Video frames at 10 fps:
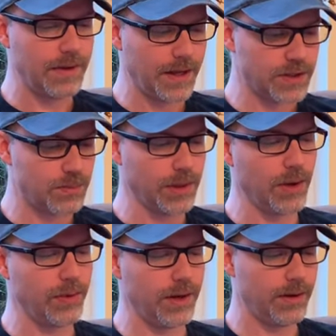
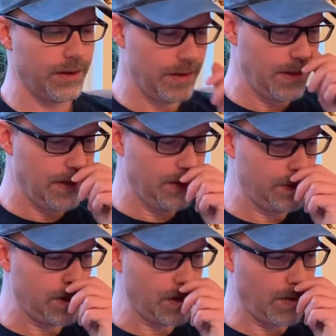exploded.
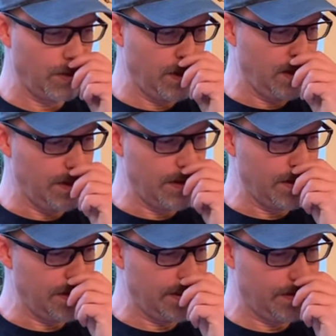So uh,
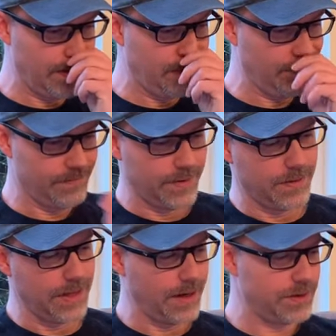
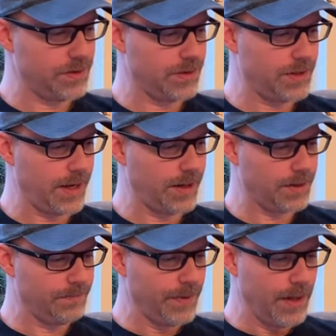that answers that.
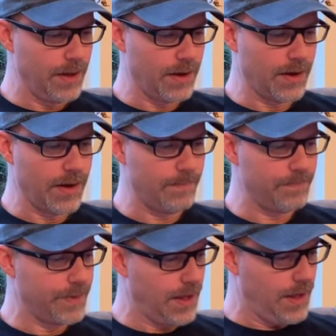Um,
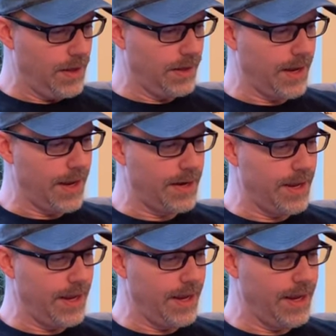Can
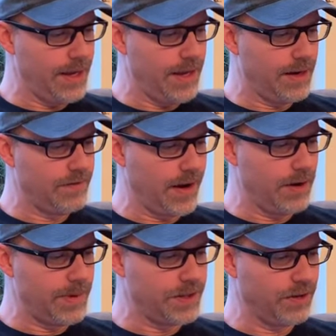any
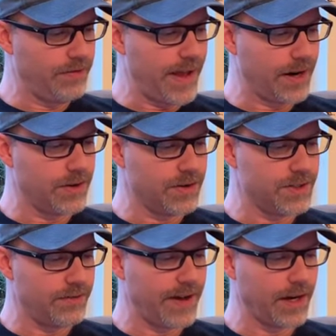environmental factors
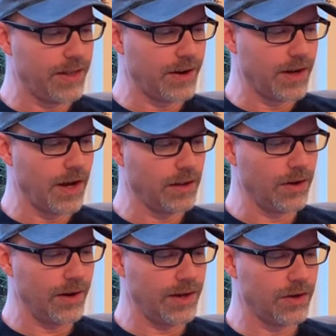affect their
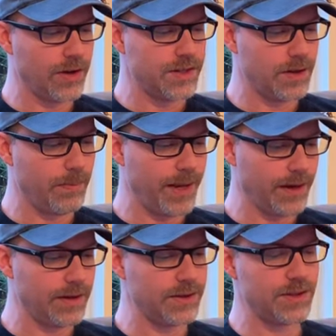color, increase the
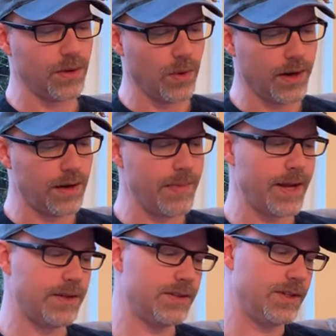pinkness in orchid
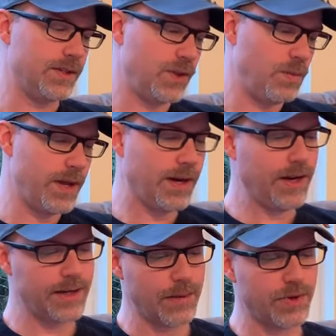mantises?
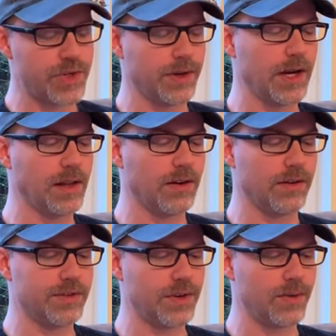Humidity, temperature, and color
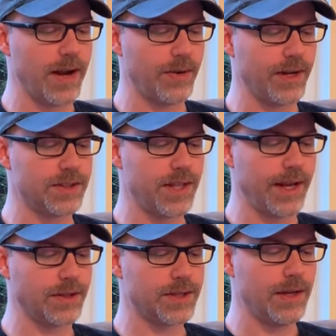of surroundings,
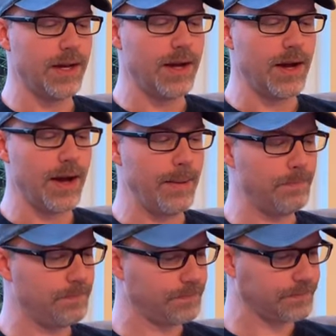thanks. Um,